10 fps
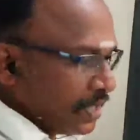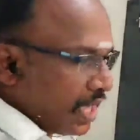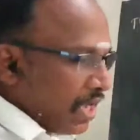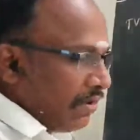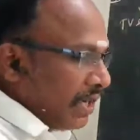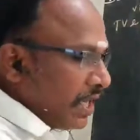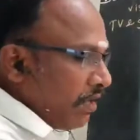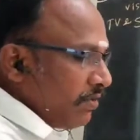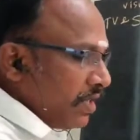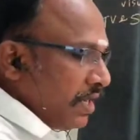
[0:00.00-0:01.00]
I will
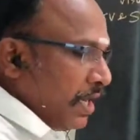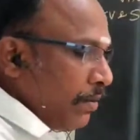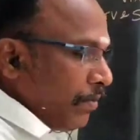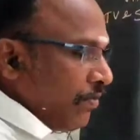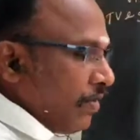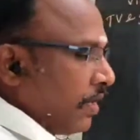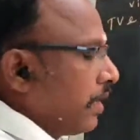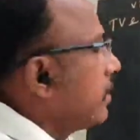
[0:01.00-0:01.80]
give the name for